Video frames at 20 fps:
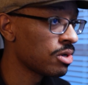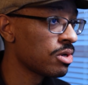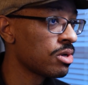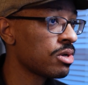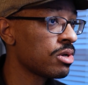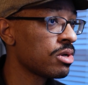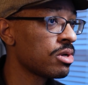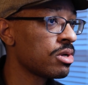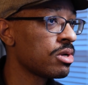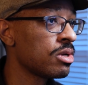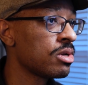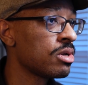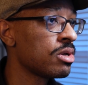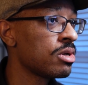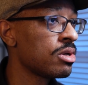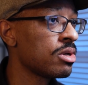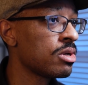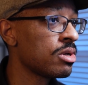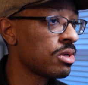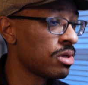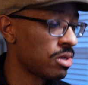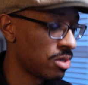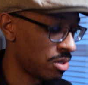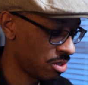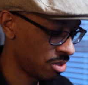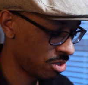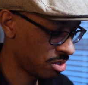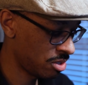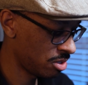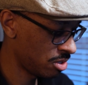
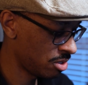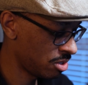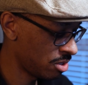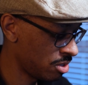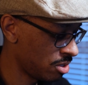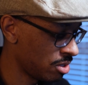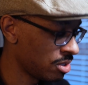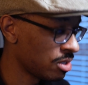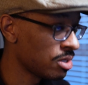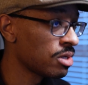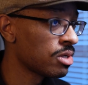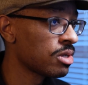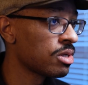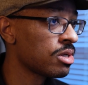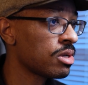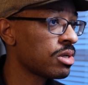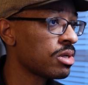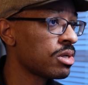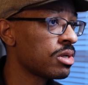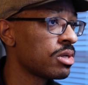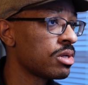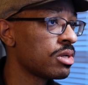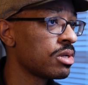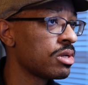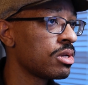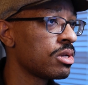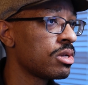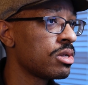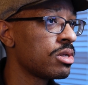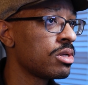
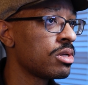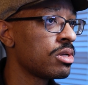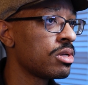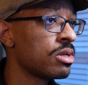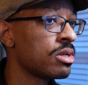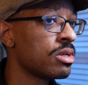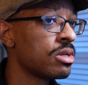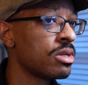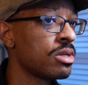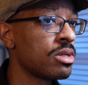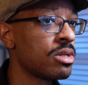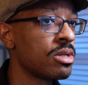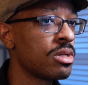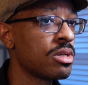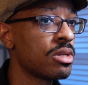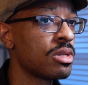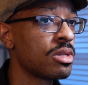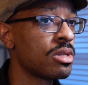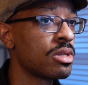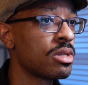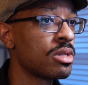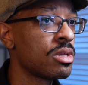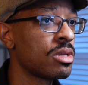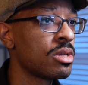Nobody speaks.